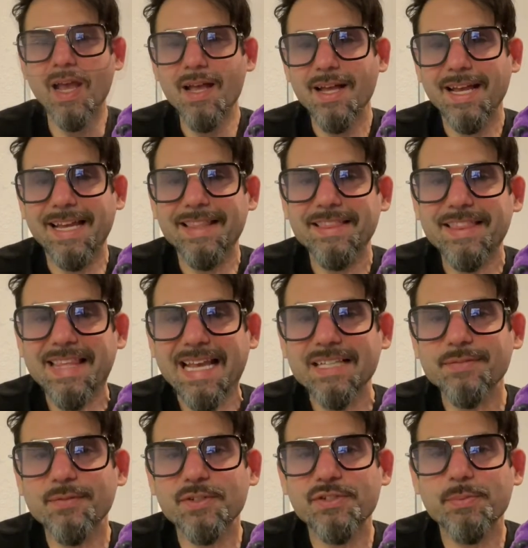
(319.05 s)
And thanks
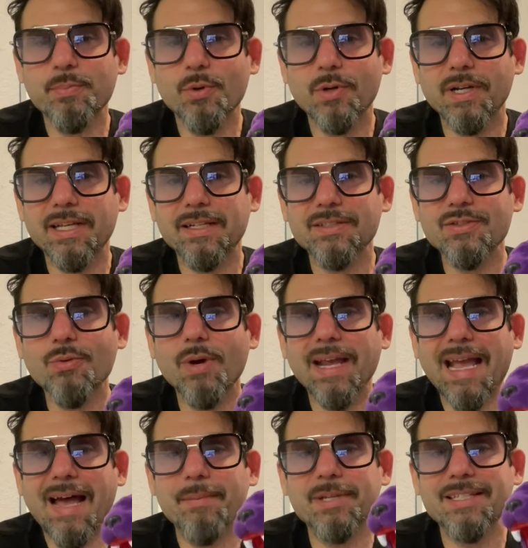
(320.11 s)
for supporting Toy
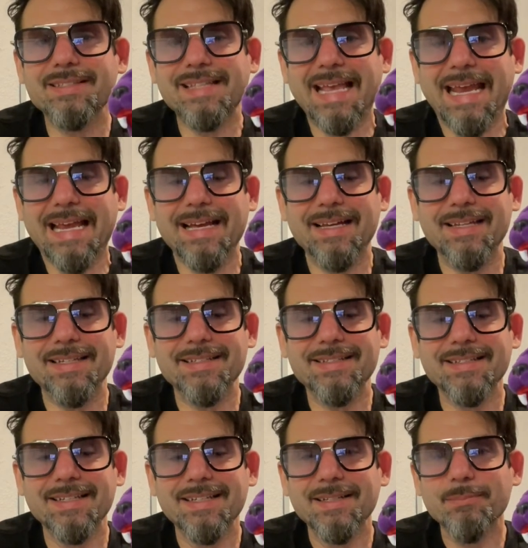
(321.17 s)
Habits, and
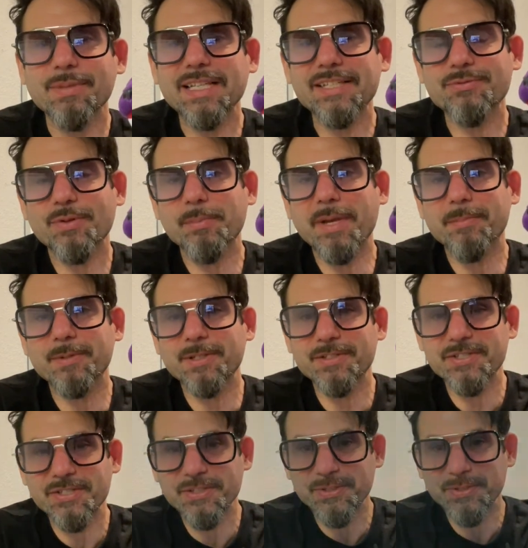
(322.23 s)
please remember
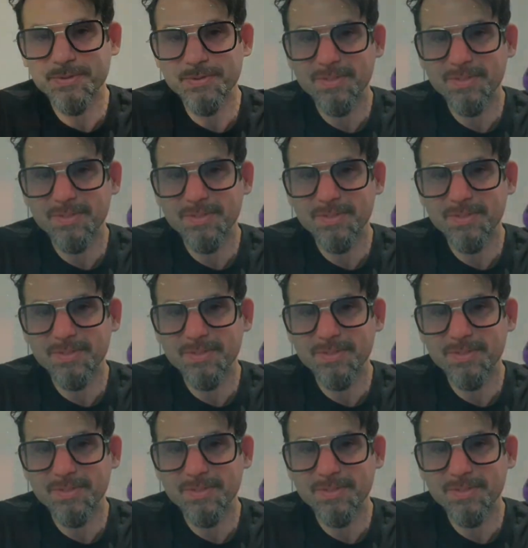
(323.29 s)
to